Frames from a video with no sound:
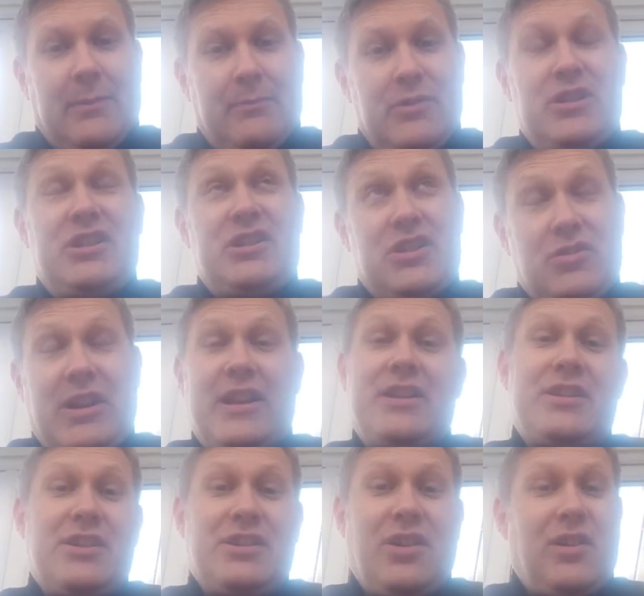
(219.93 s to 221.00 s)
which is strange
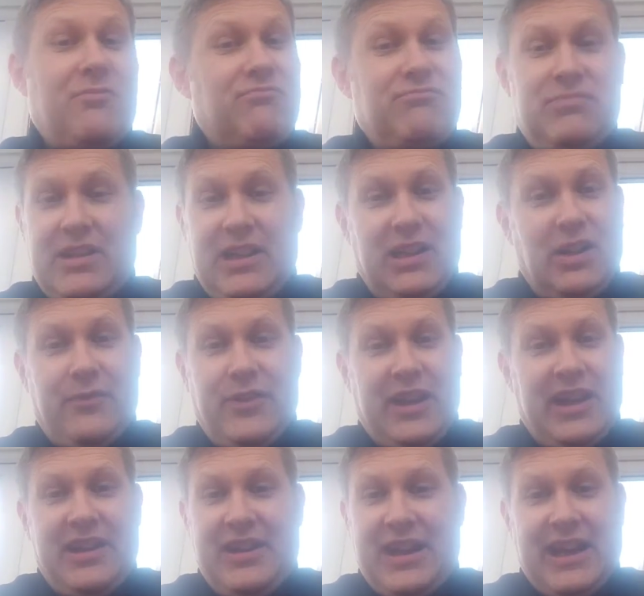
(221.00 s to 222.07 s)
because I really love
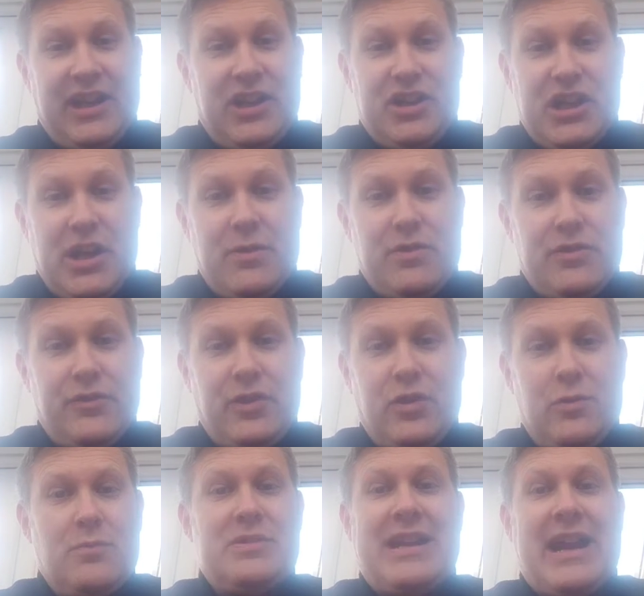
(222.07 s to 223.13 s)
the Indiana Jones
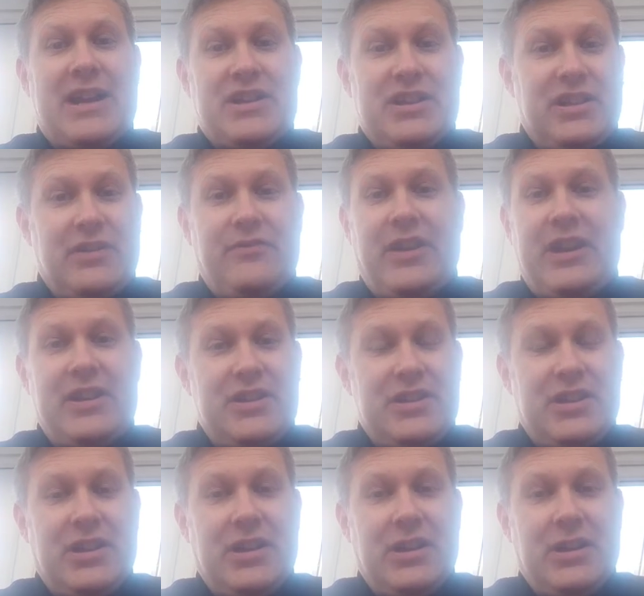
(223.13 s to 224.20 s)
films, action,
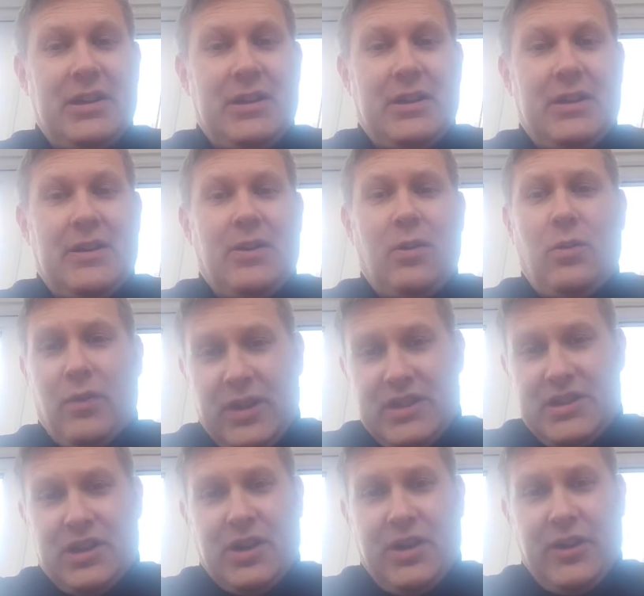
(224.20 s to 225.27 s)
adventure, all
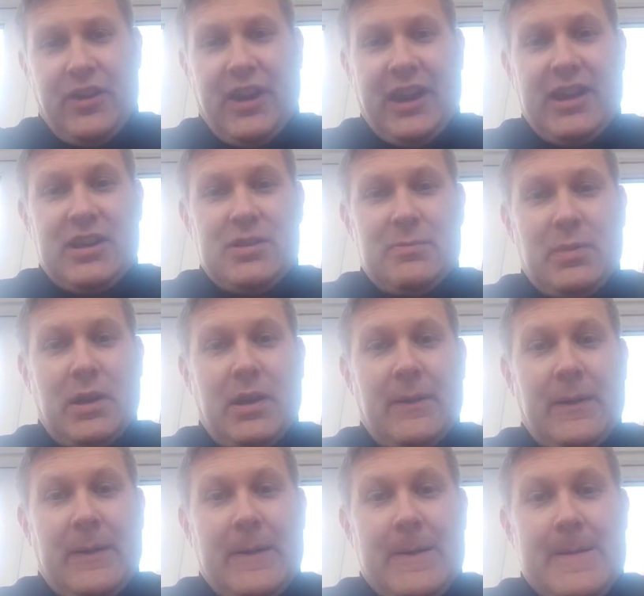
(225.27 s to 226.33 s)
these kind of things.
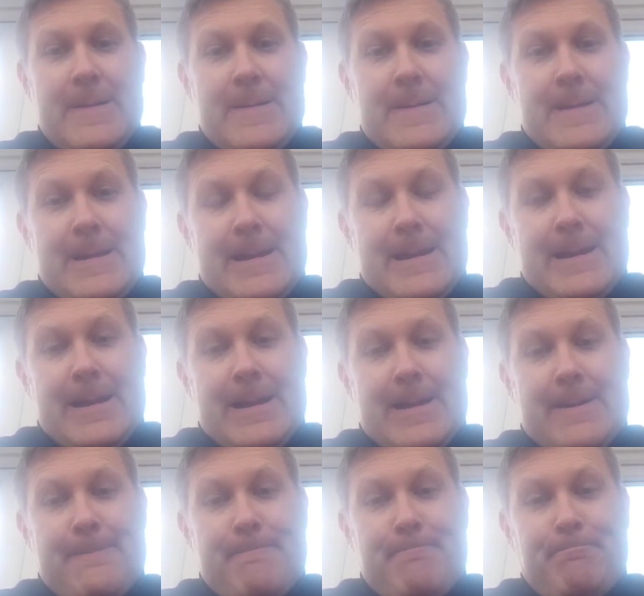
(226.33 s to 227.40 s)
But
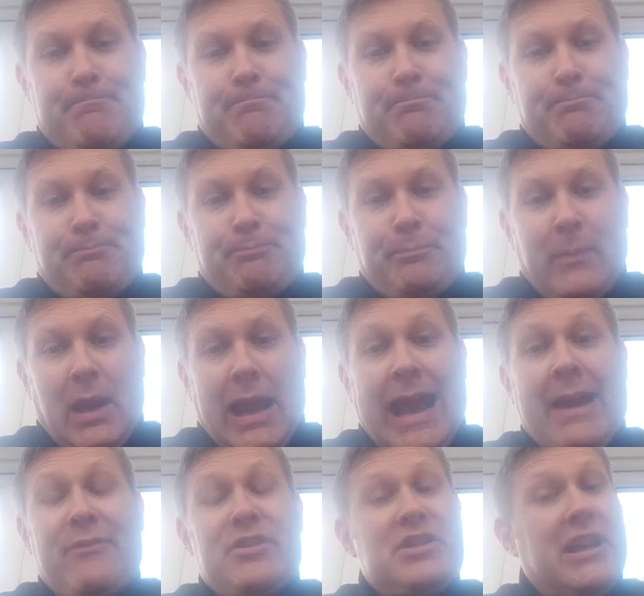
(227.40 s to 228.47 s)
I
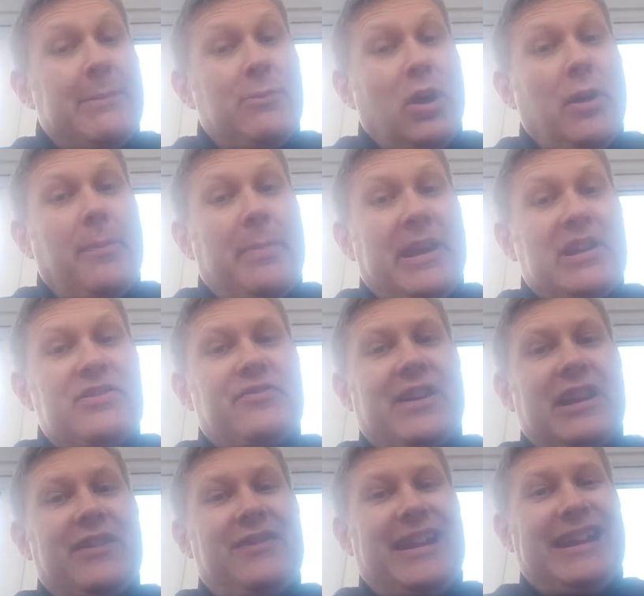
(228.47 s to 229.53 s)
have to say I'm not the biggest
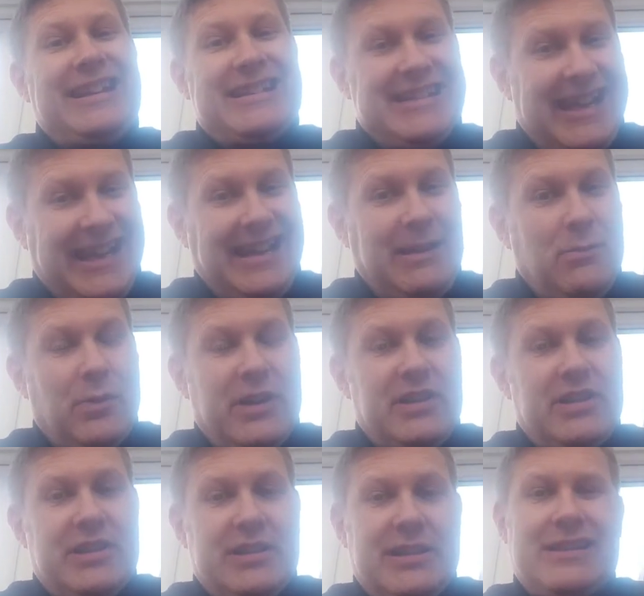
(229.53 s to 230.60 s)
fan of E.T.,
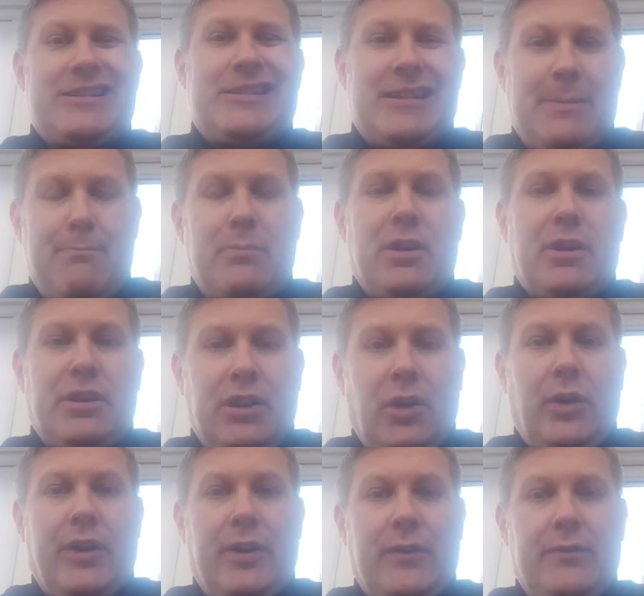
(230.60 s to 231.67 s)
which is a similar
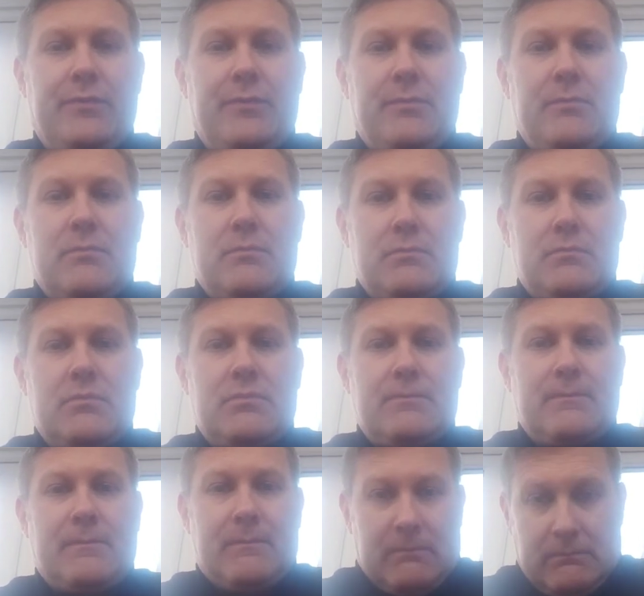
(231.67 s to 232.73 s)
kind of
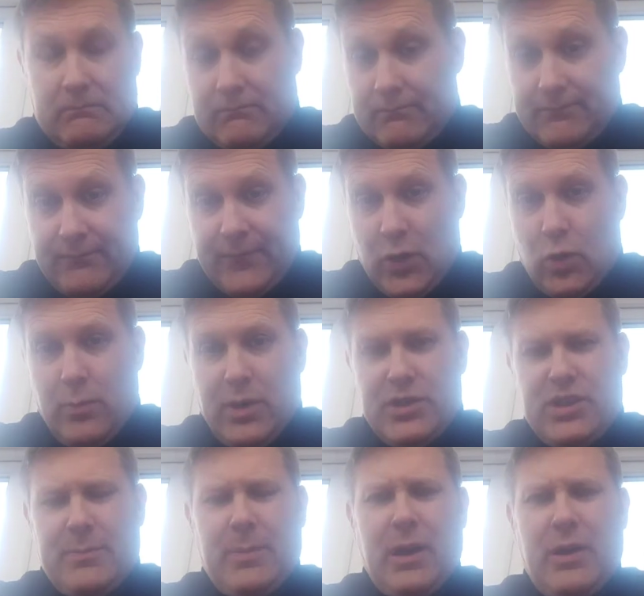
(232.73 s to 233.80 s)
film, I
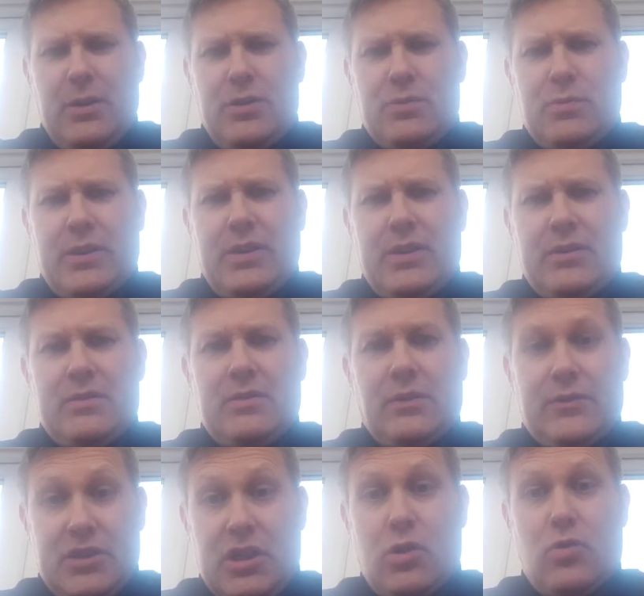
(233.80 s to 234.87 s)
suppose, with
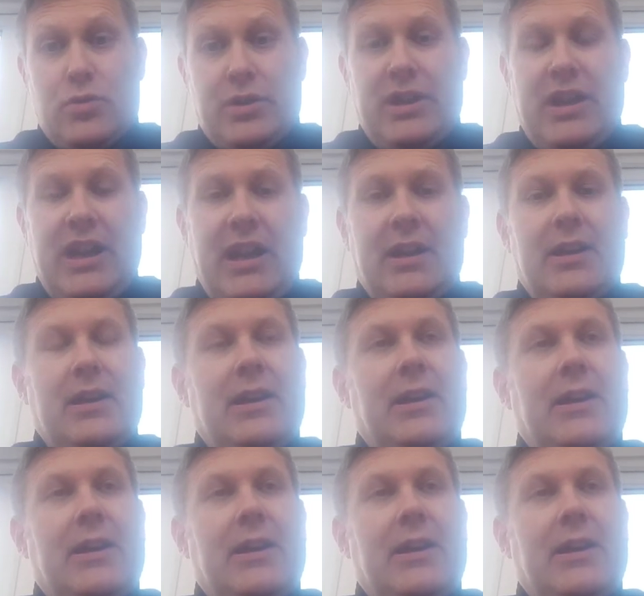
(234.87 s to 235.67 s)
sort of children in it.